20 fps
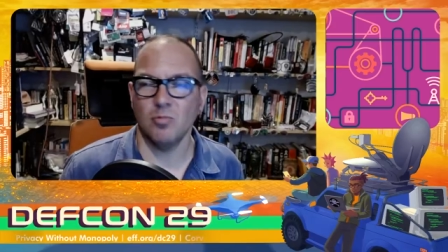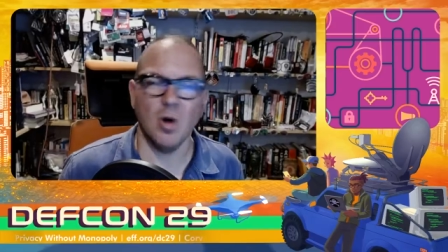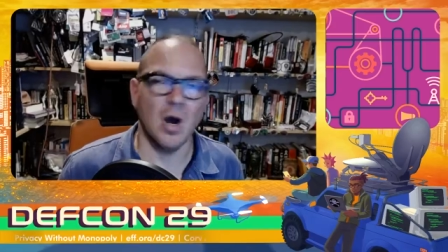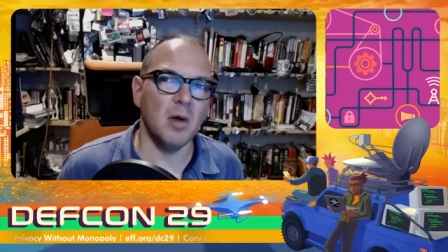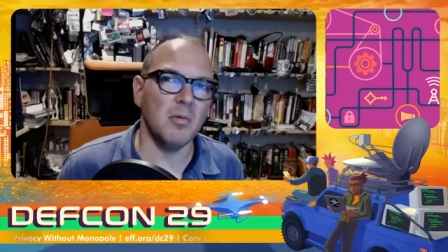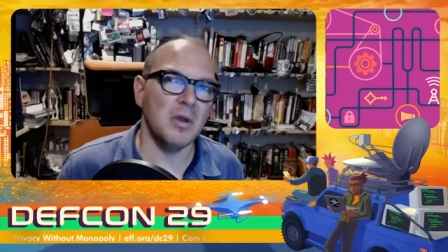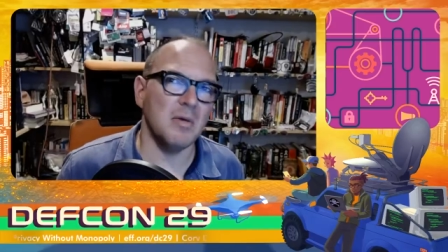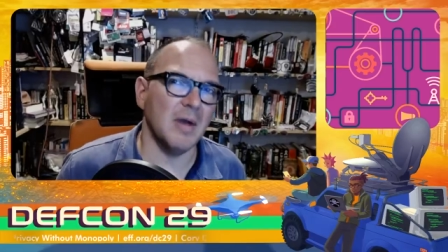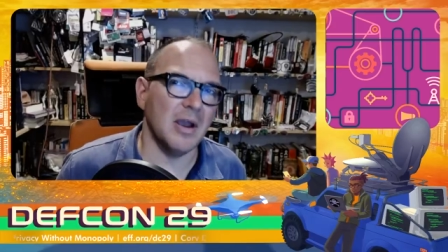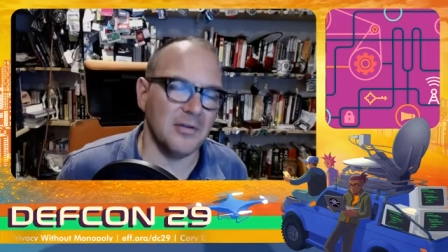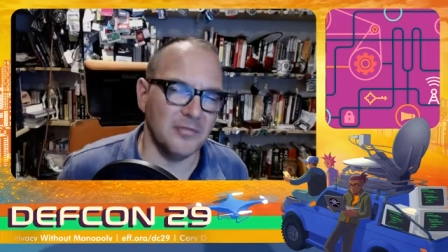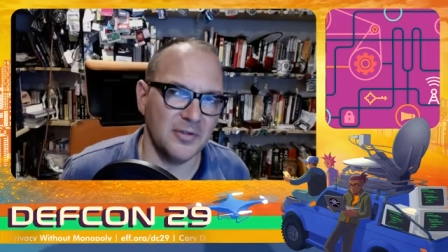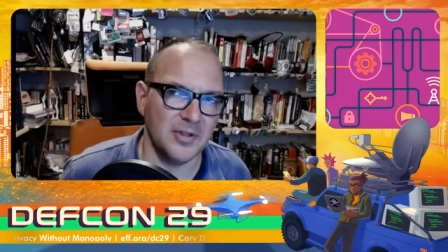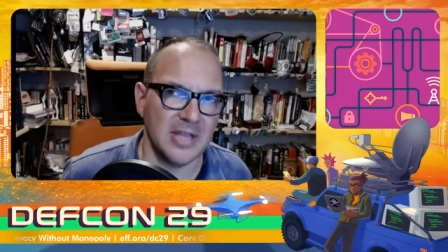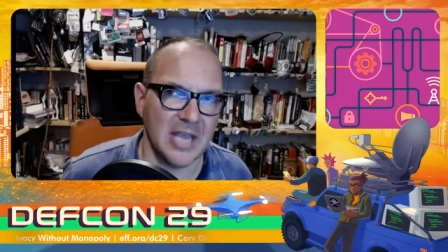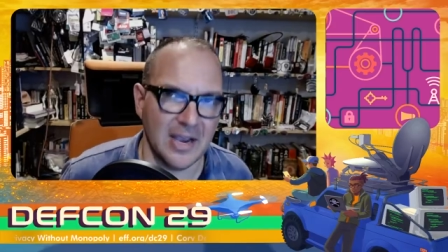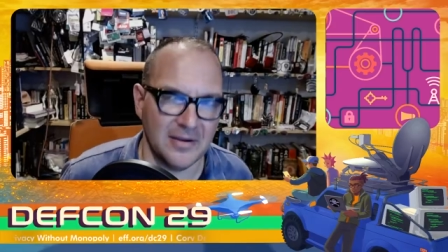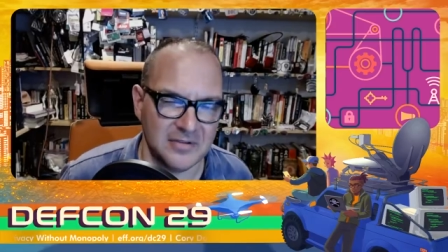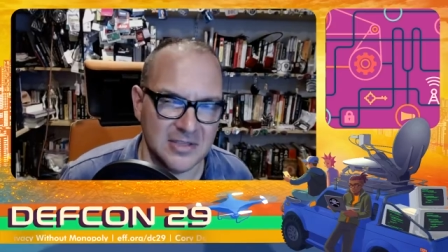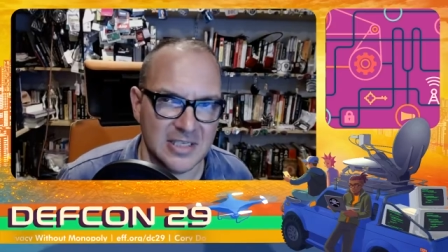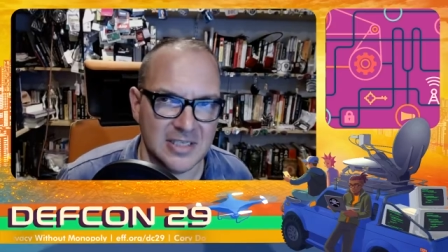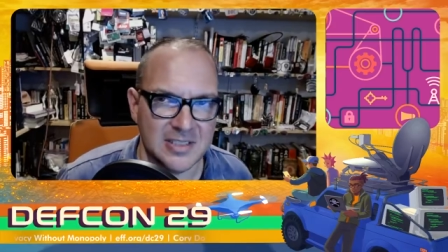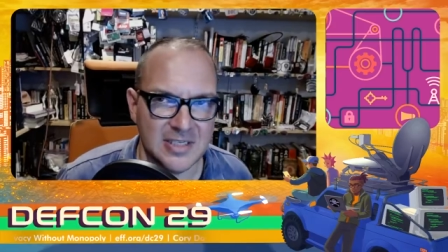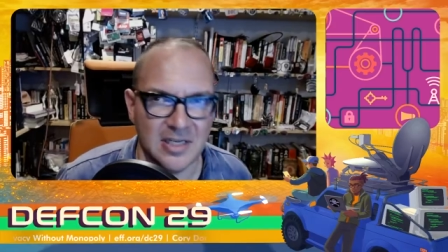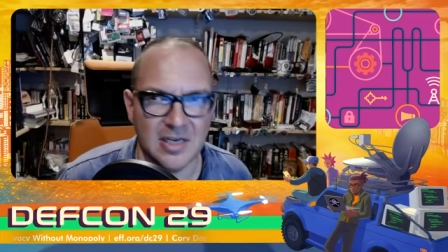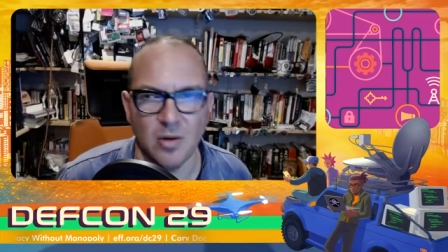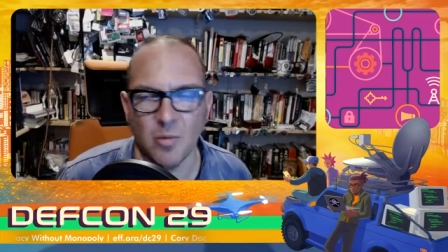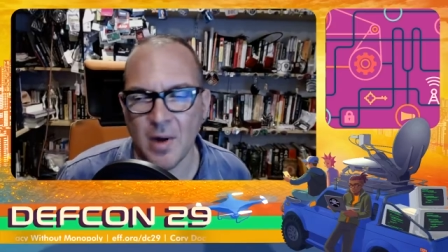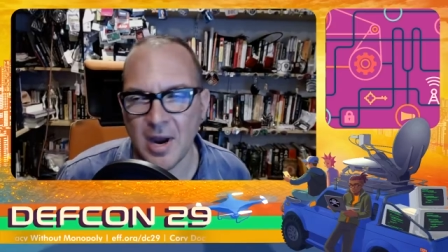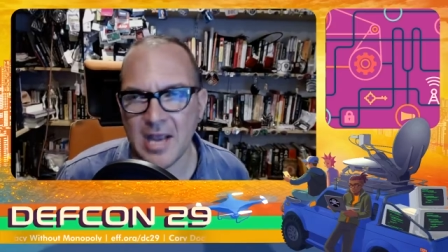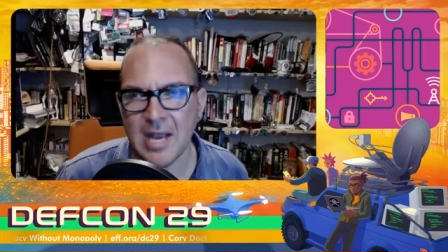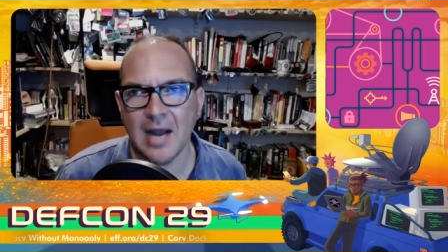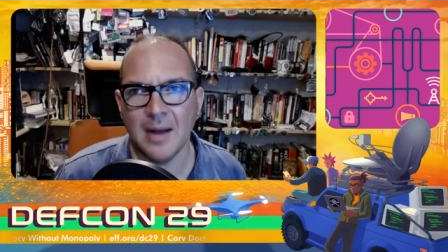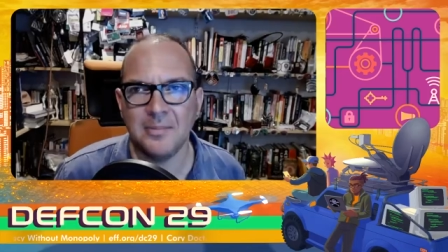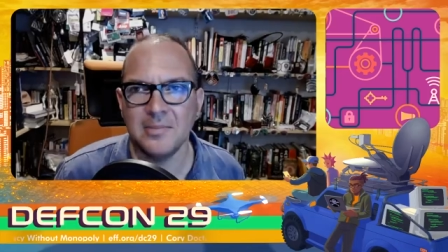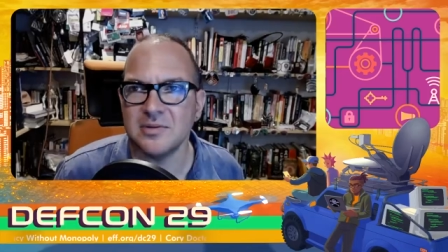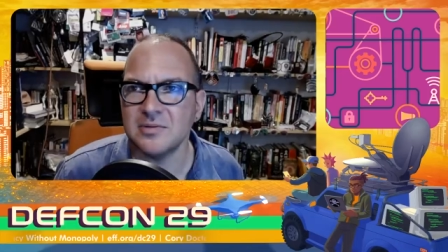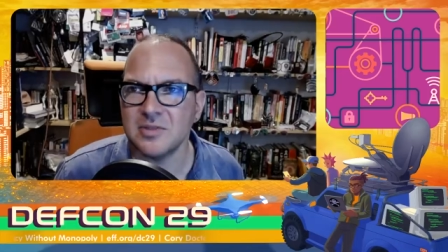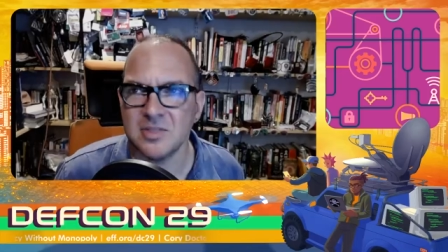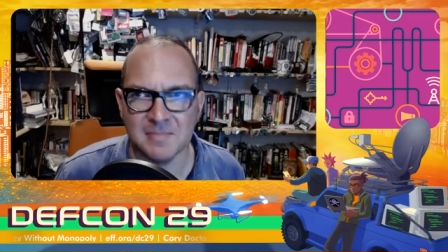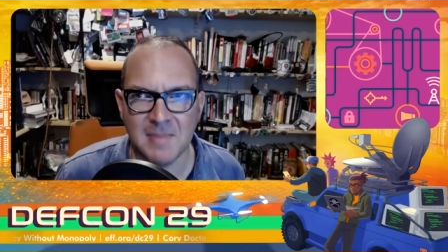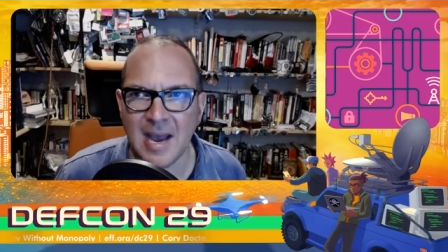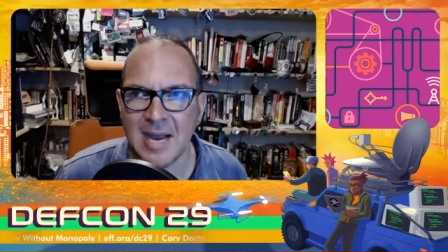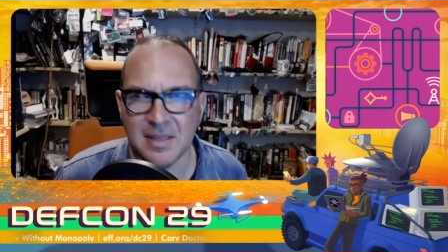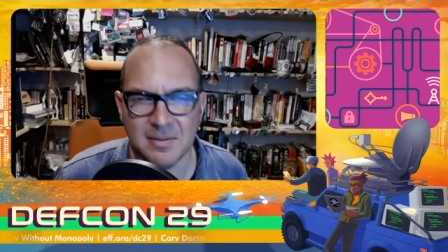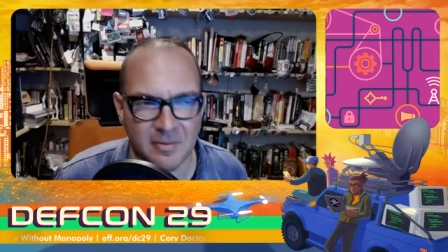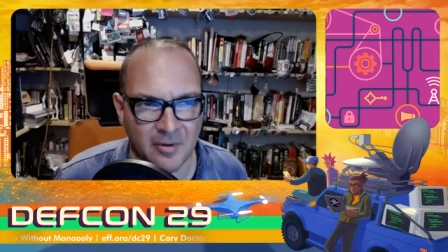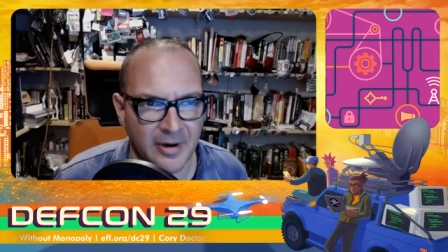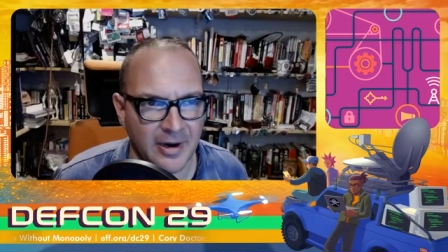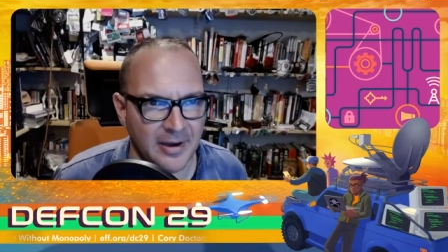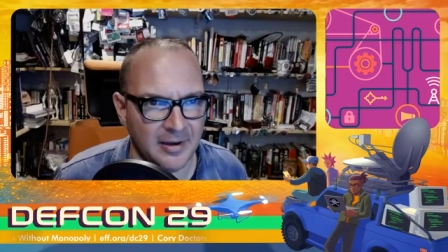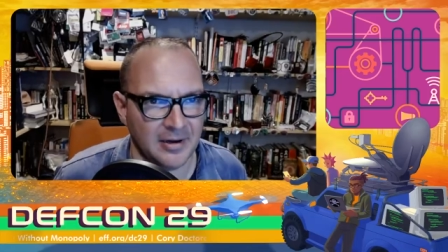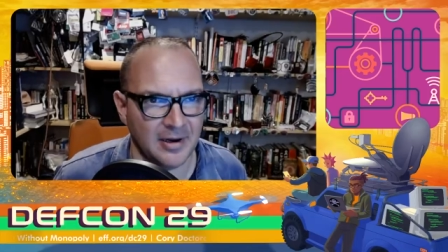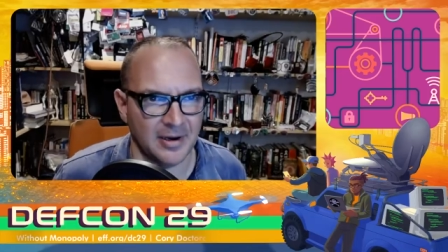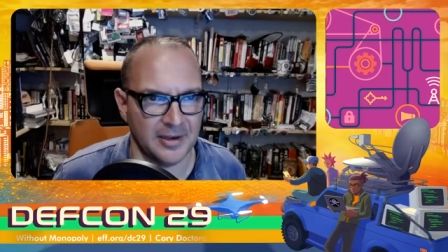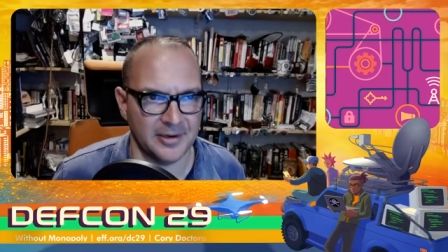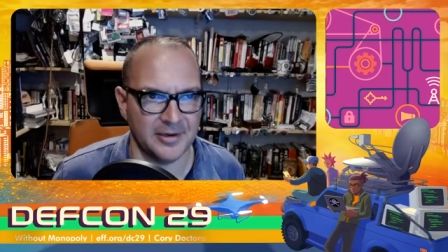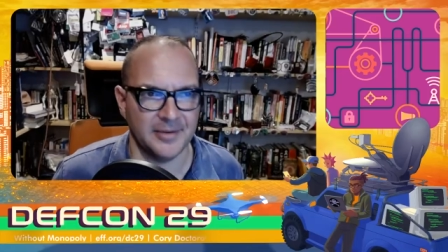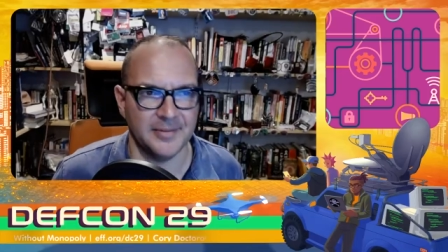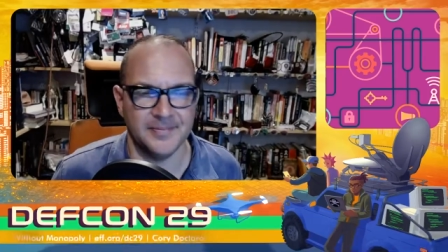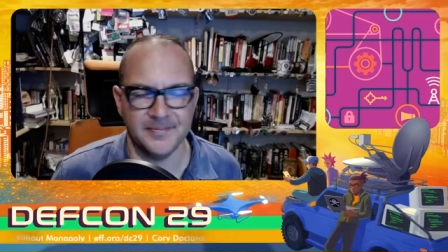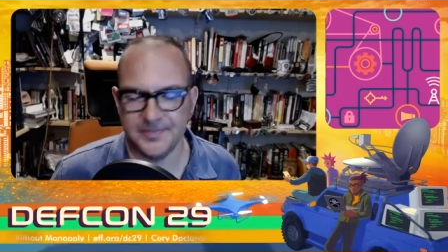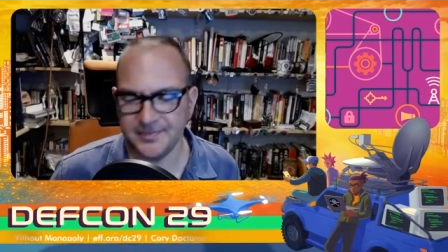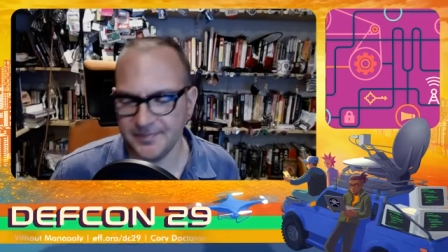while we wait for the FTC to wake up and smack them around a little.